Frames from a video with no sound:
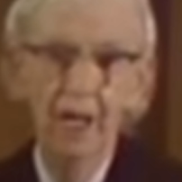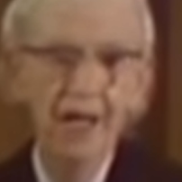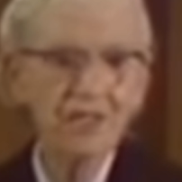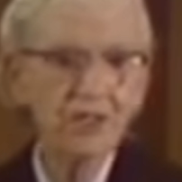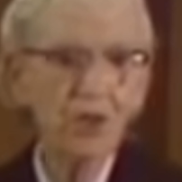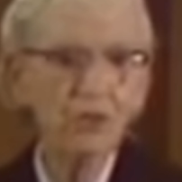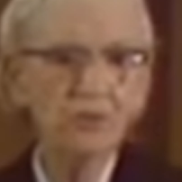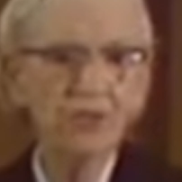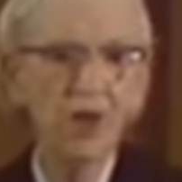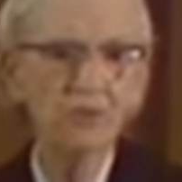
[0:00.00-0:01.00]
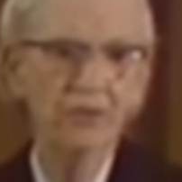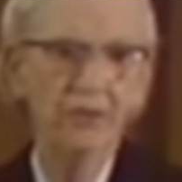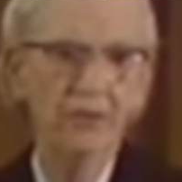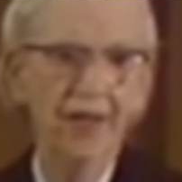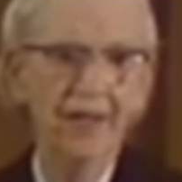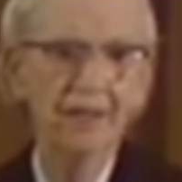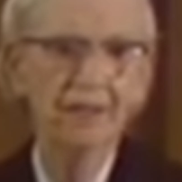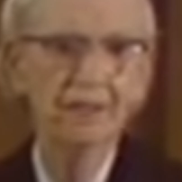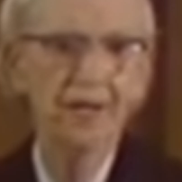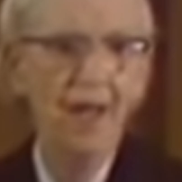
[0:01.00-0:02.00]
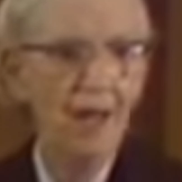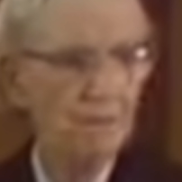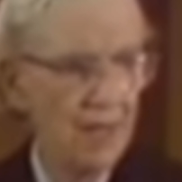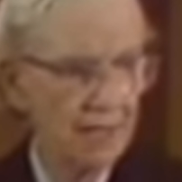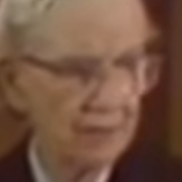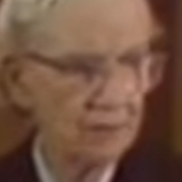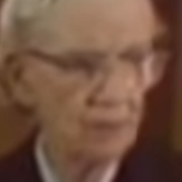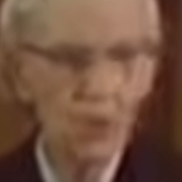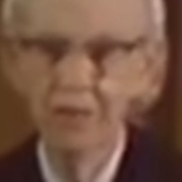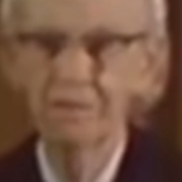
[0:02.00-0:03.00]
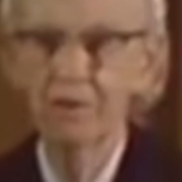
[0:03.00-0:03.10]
I said, oh, don't do that. Make them work